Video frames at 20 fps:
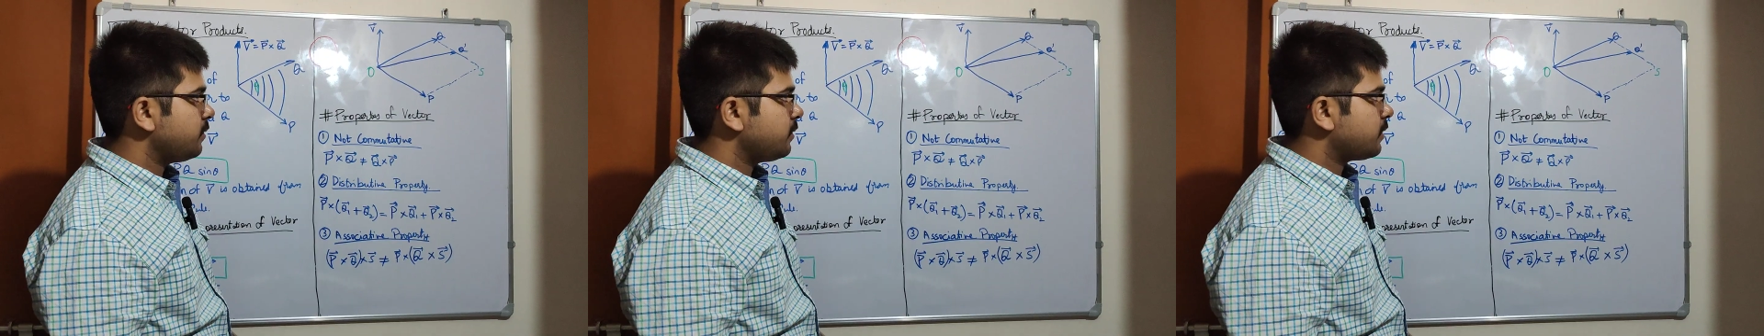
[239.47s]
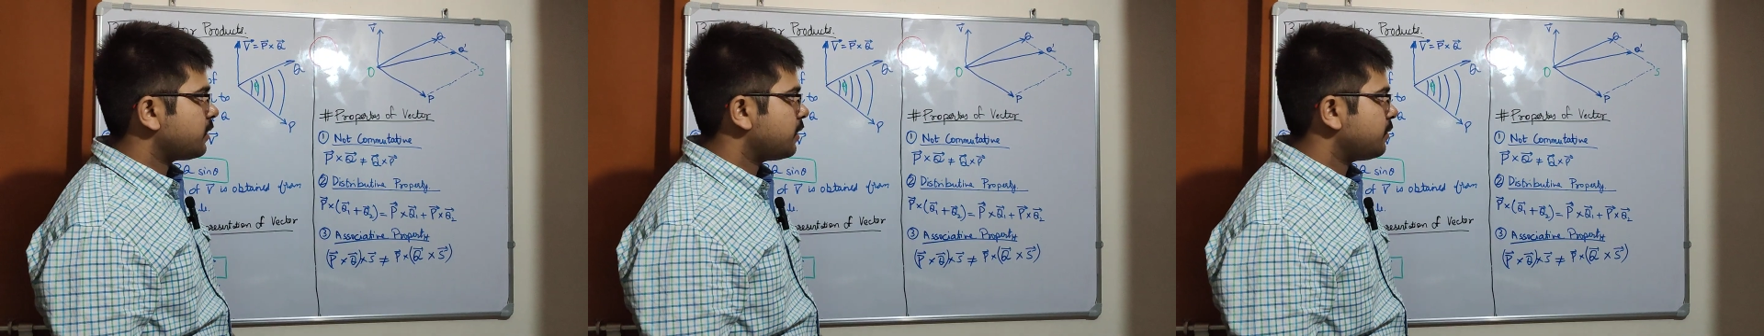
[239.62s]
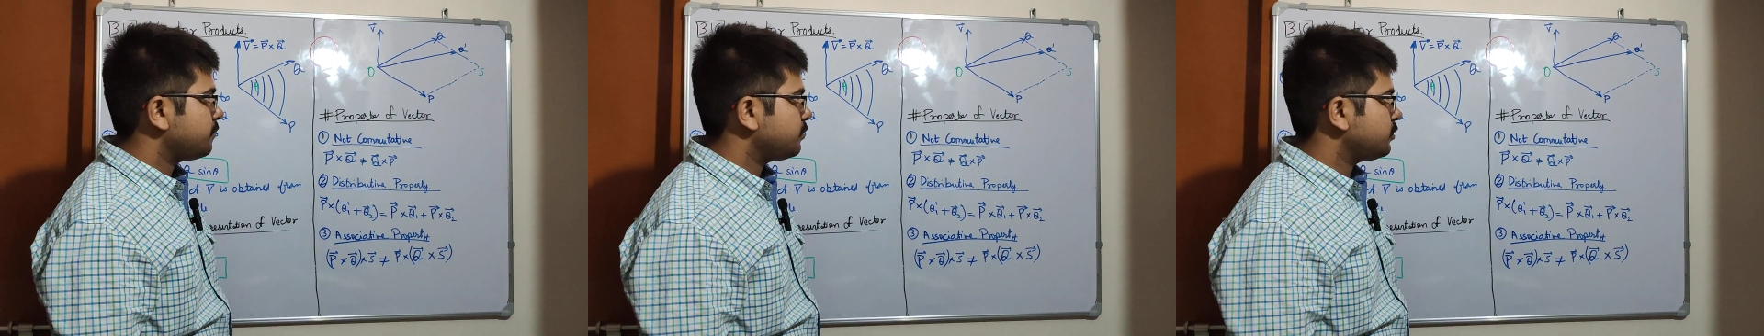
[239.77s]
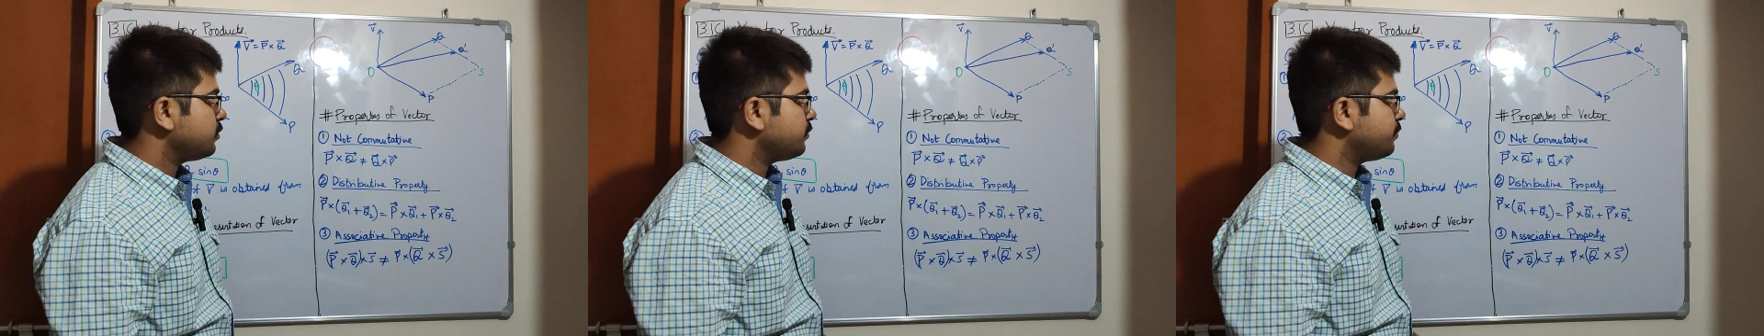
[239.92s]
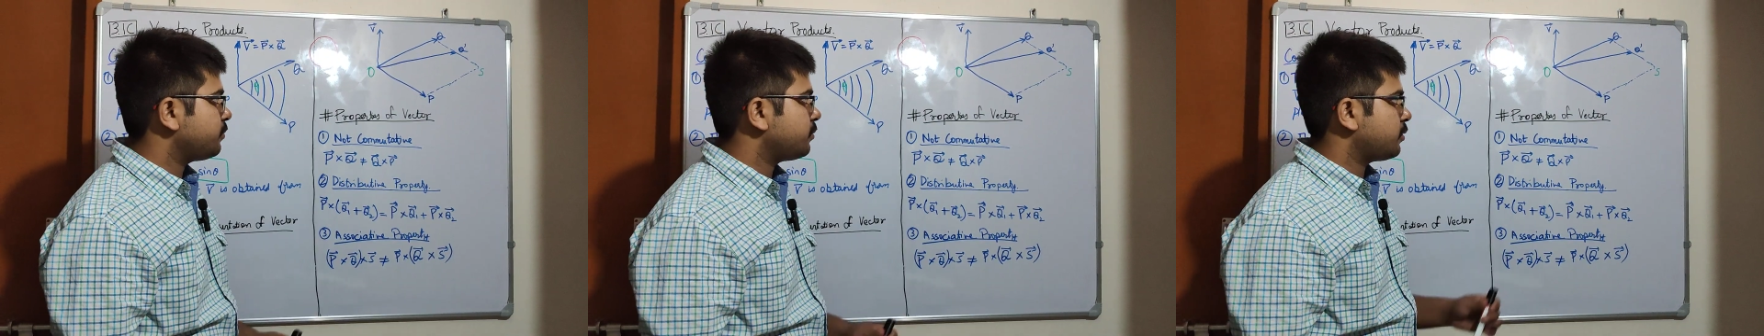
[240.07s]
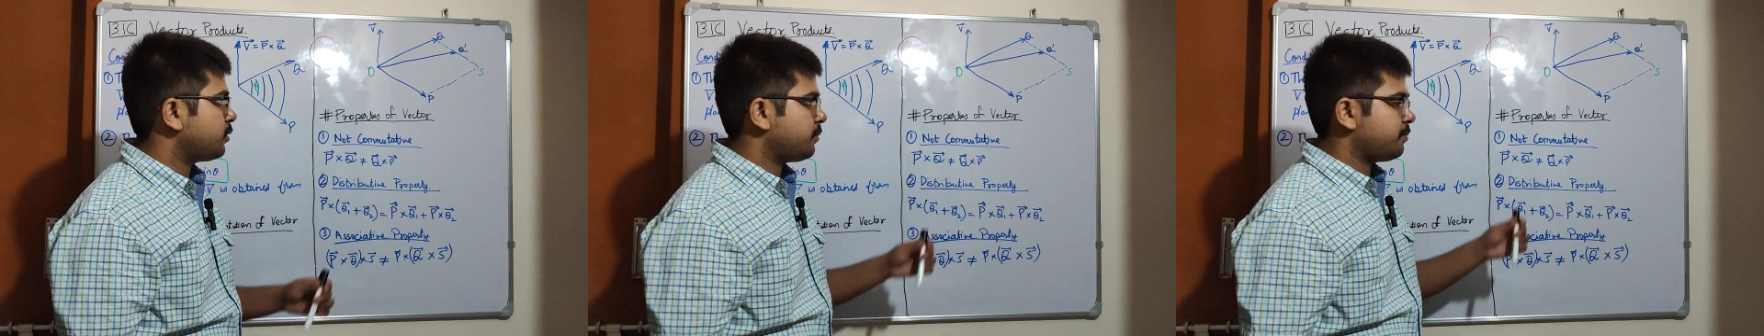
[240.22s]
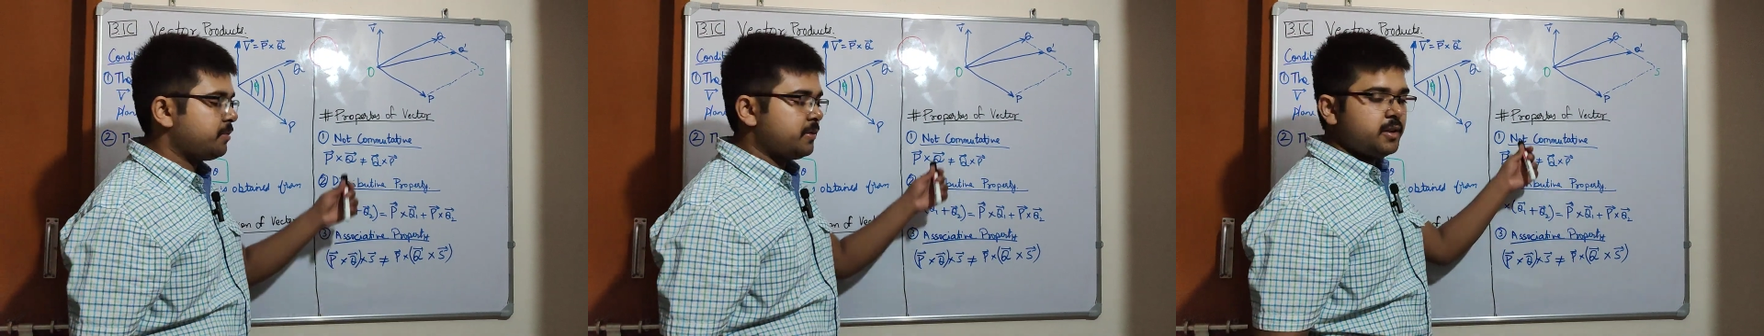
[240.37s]
we will come to
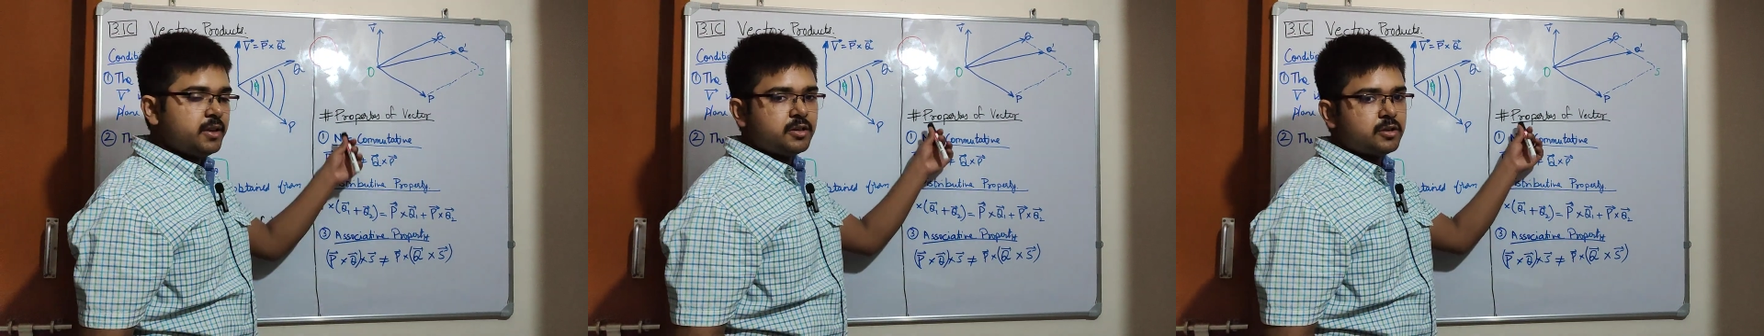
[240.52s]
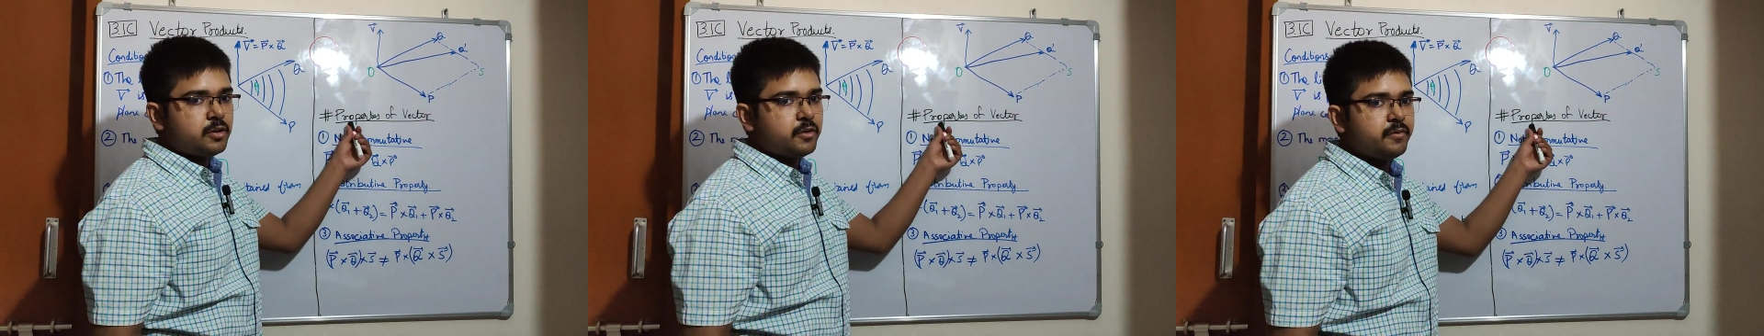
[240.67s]
properties